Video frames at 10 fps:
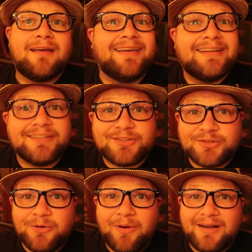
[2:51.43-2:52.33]
It is
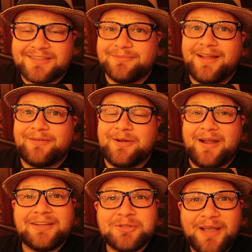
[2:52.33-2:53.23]
so awesome down here.
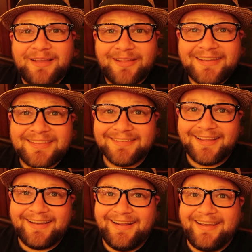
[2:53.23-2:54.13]
Actually, I like the
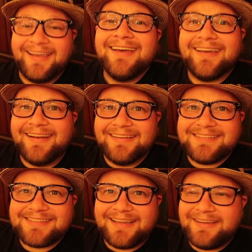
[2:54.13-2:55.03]
lighting. It
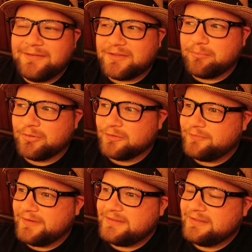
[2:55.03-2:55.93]
is like the
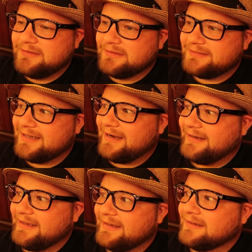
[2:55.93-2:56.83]
perfect
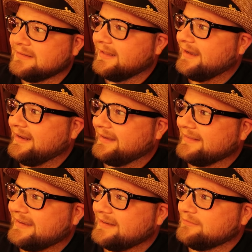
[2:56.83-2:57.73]
dining lighting.
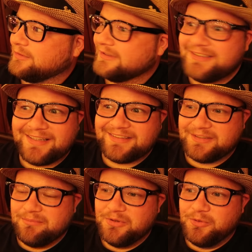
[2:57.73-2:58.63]
Like it really sets
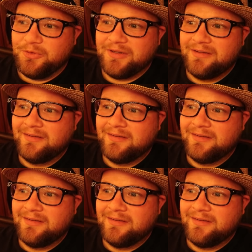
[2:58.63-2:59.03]
the mood.